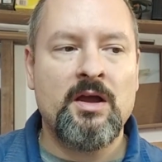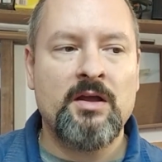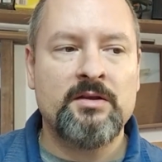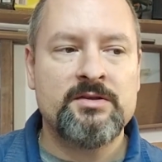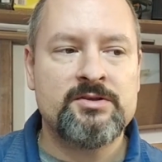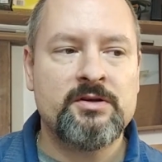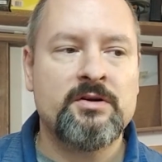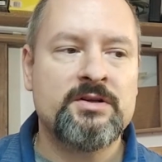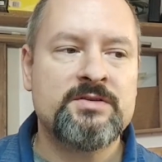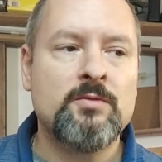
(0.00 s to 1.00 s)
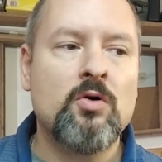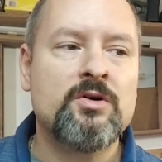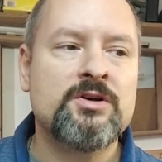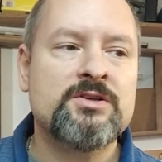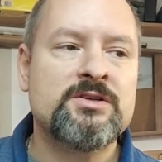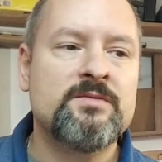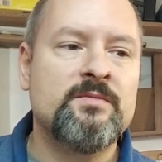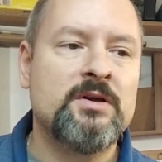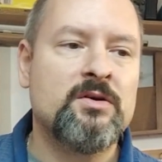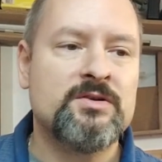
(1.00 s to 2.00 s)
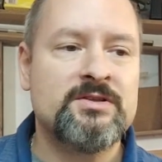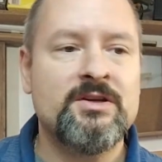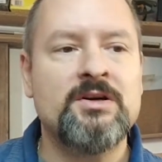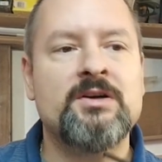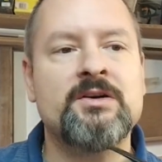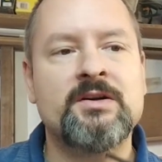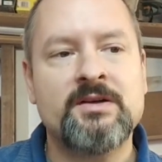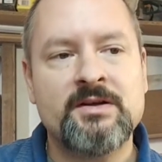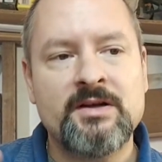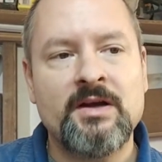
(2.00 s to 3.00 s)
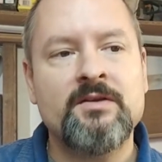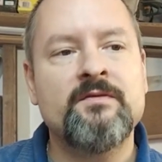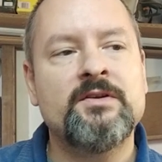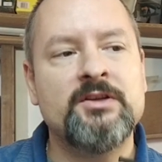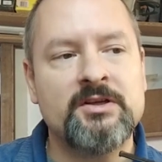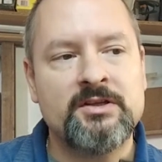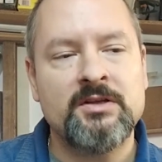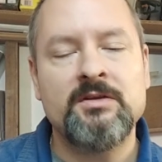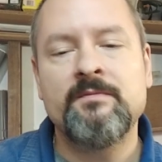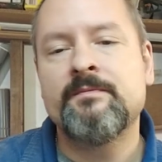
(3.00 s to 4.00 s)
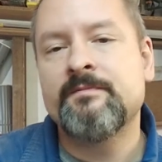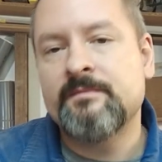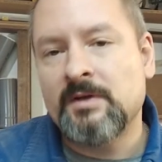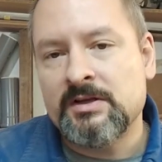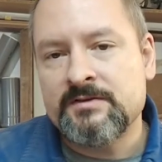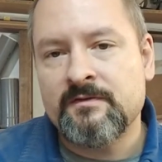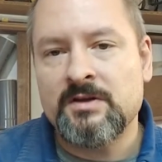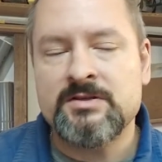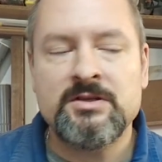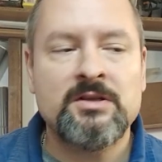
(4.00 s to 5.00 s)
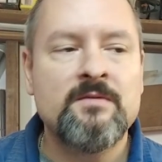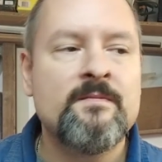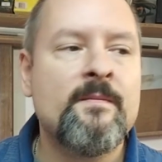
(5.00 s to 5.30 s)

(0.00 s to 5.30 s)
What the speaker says: And cigarette smokers, because they are kind of addicted, let's face it,